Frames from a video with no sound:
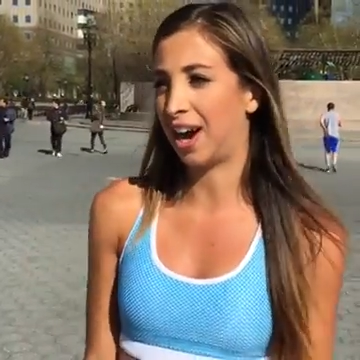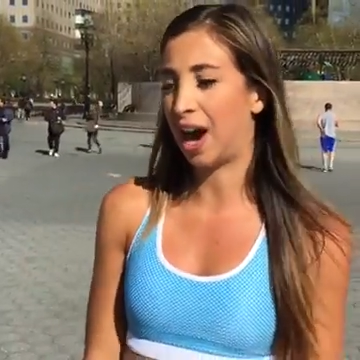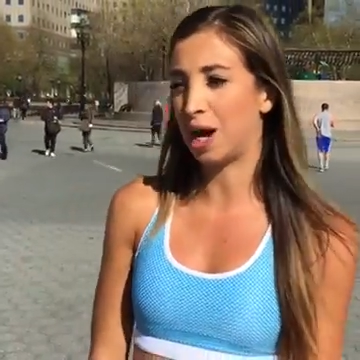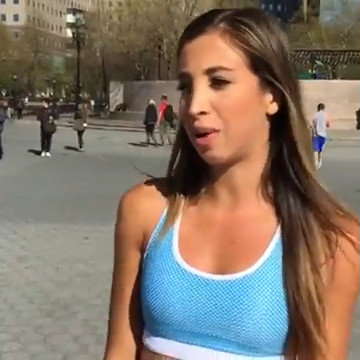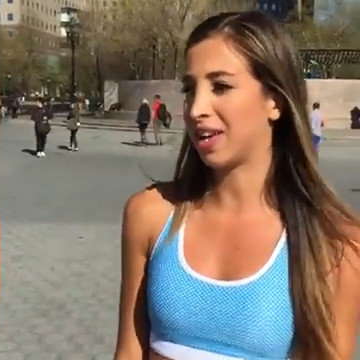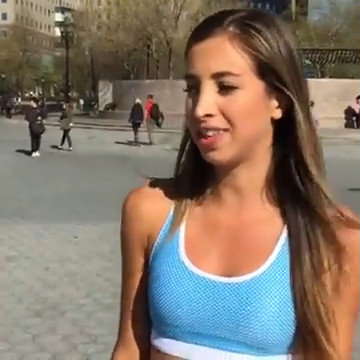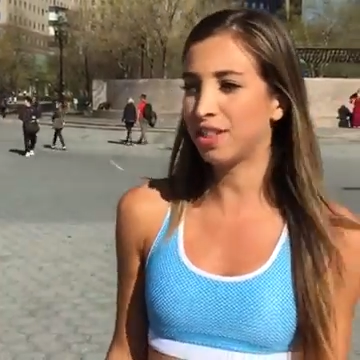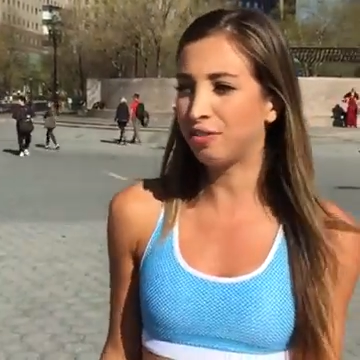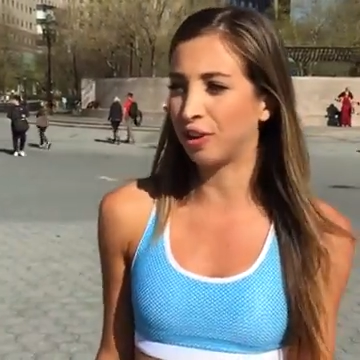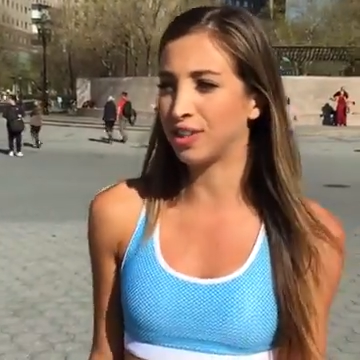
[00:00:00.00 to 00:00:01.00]
I think
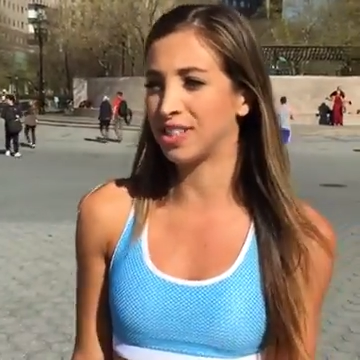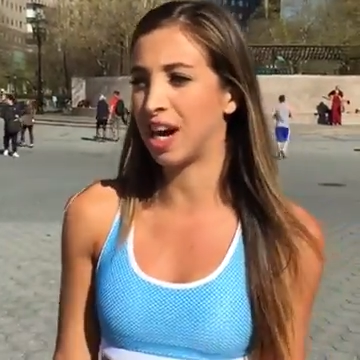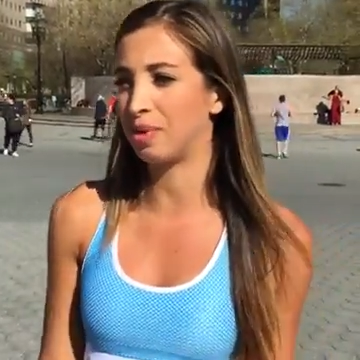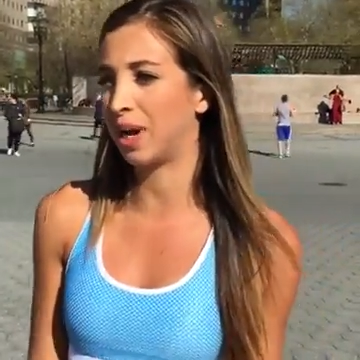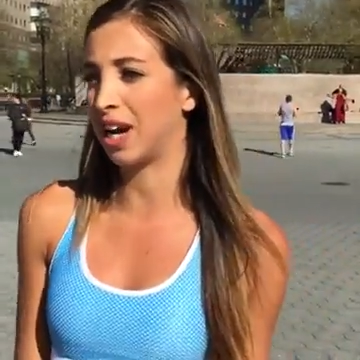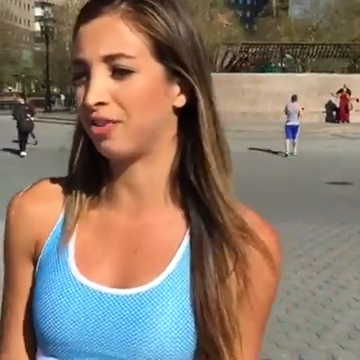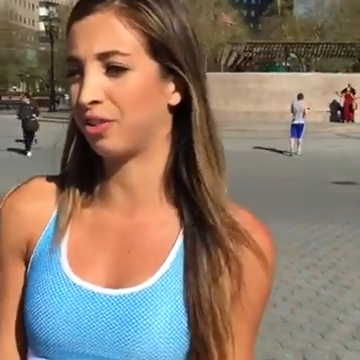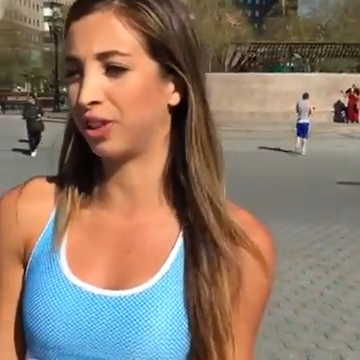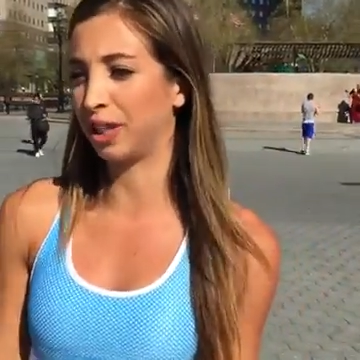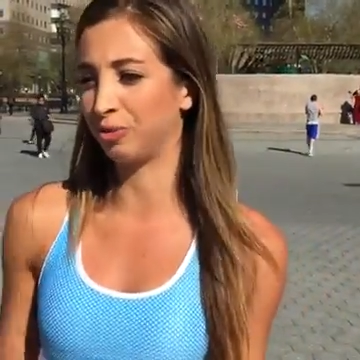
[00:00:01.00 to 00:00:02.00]
the first time I ever
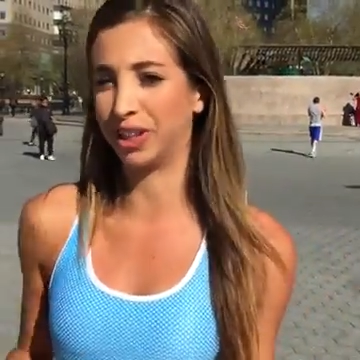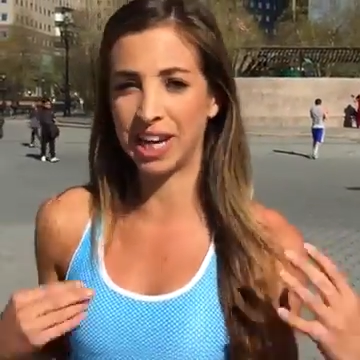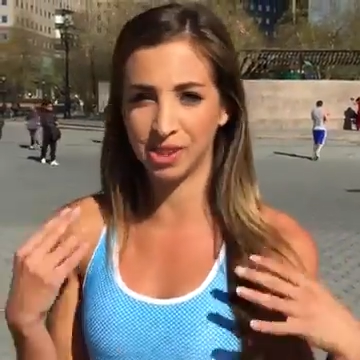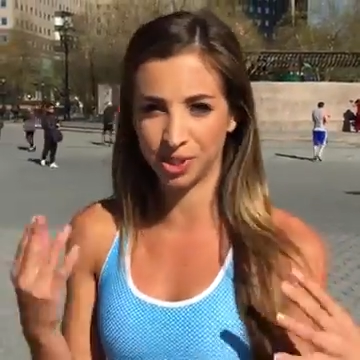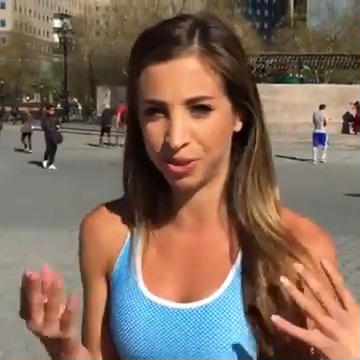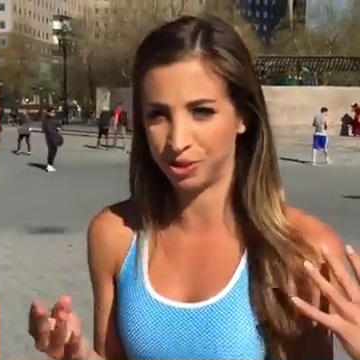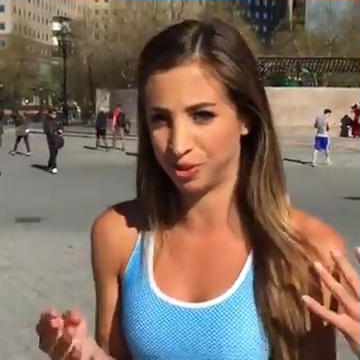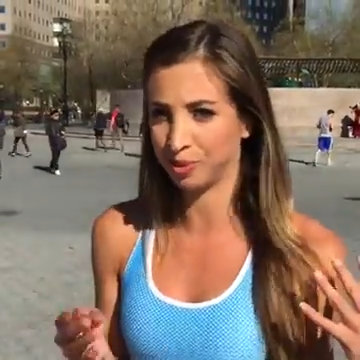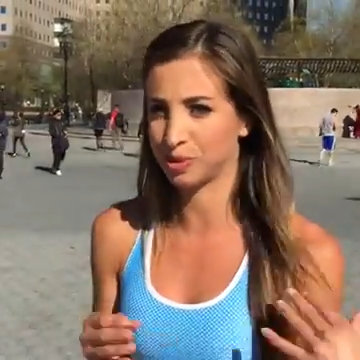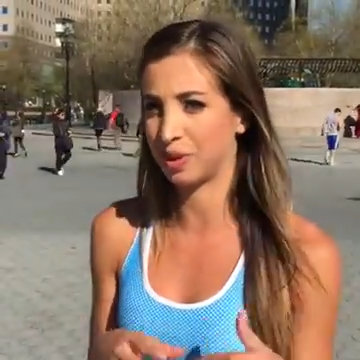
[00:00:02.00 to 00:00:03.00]
really realized what she was
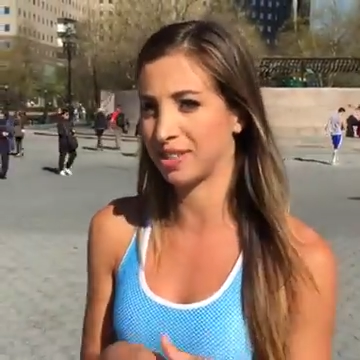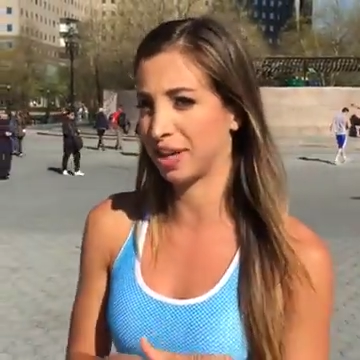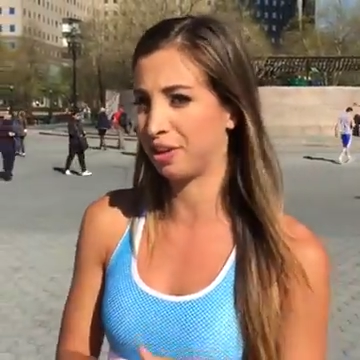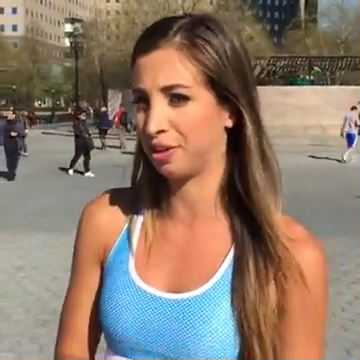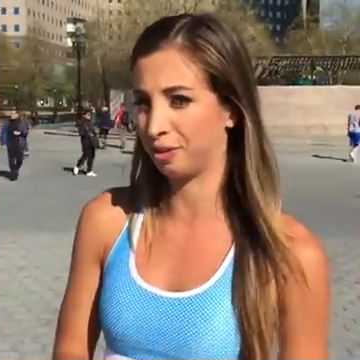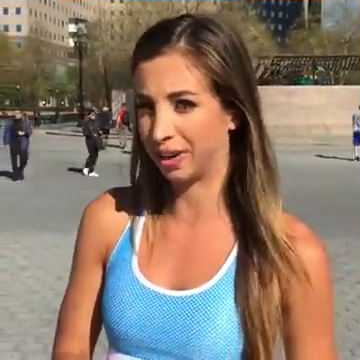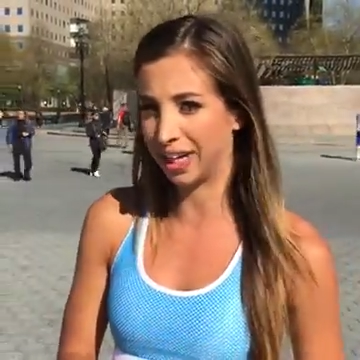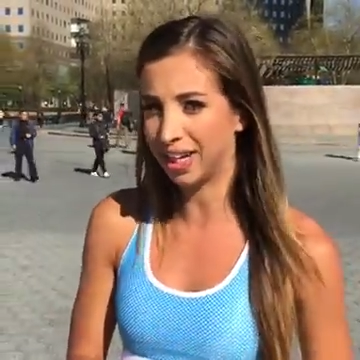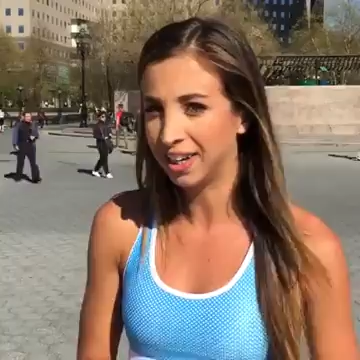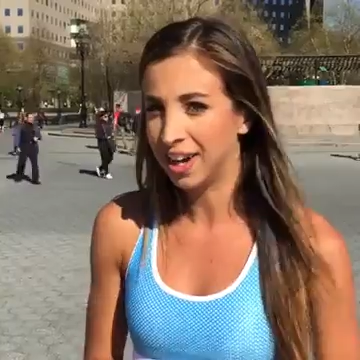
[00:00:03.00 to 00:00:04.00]
doing was when I was like
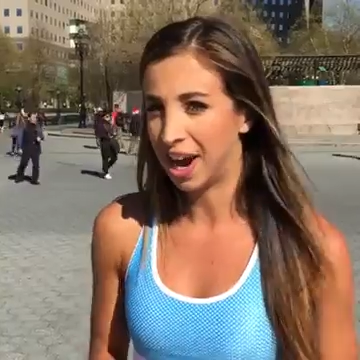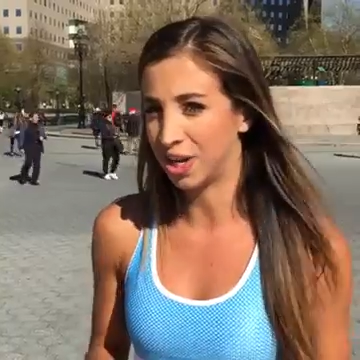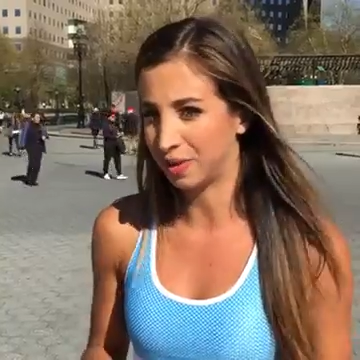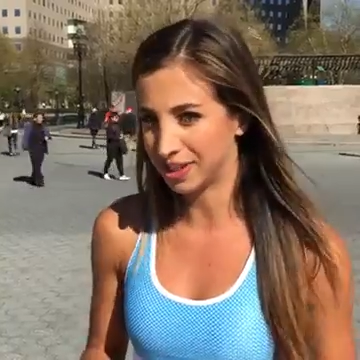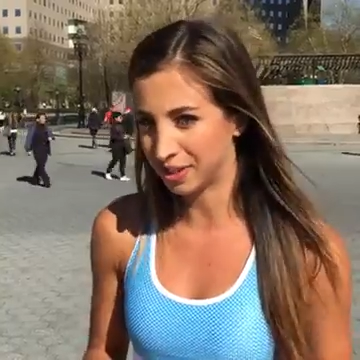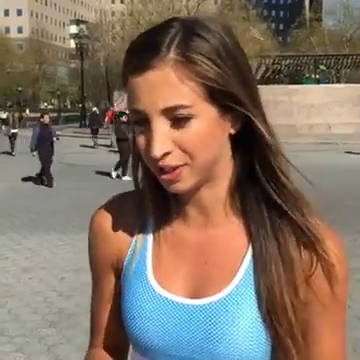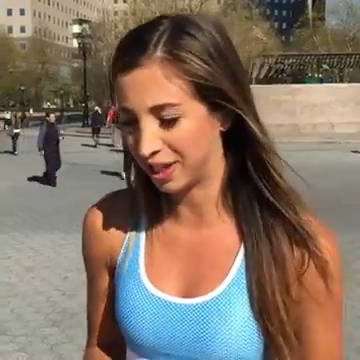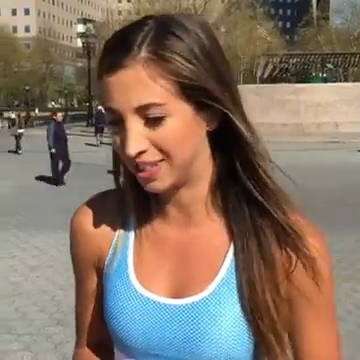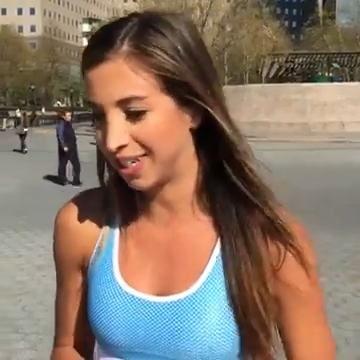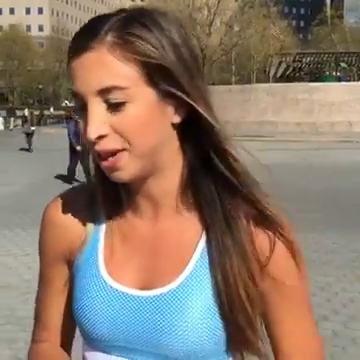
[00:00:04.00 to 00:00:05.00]
3. I know that sounds
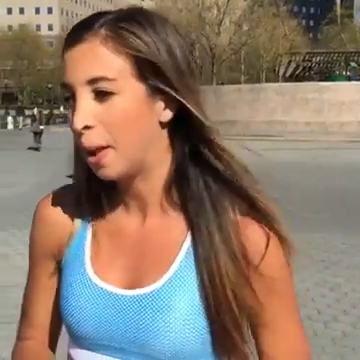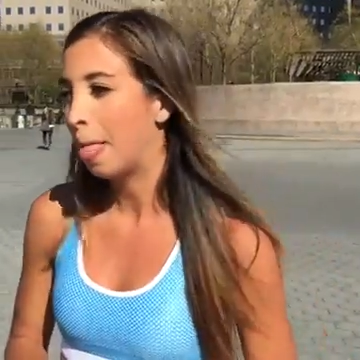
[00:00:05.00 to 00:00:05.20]
crazy.